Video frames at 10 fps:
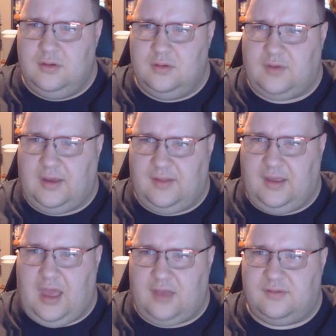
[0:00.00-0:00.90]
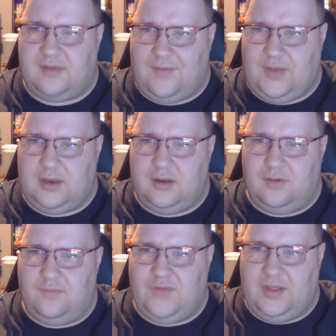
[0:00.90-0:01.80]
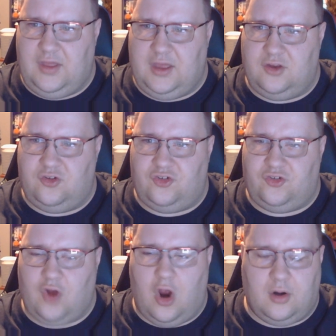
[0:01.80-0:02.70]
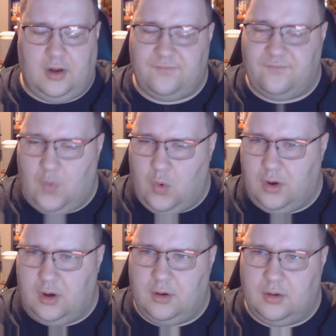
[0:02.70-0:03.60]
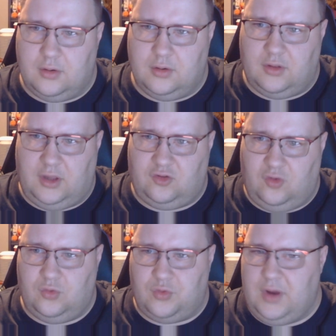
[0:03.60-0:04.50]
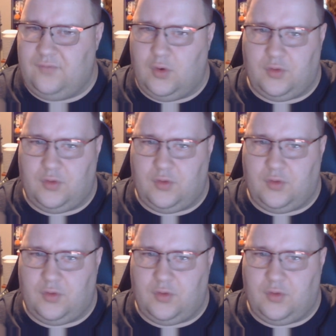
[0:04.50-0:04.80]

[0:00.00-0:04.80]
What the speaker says: So I got 7, Village, RE4, like 2, 3, and 4.